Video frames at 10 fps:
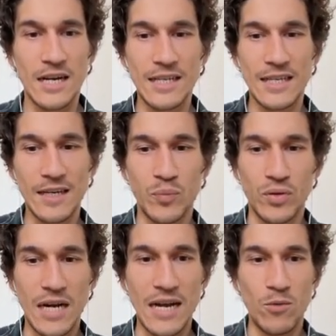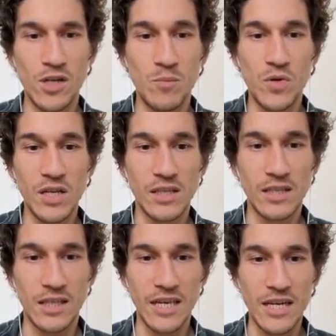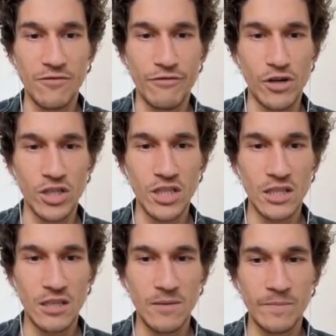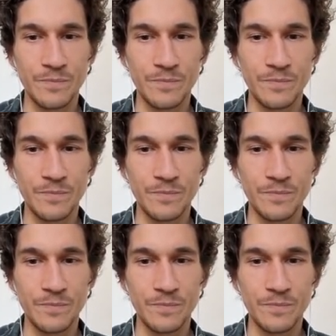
Yep, I wanna build here first,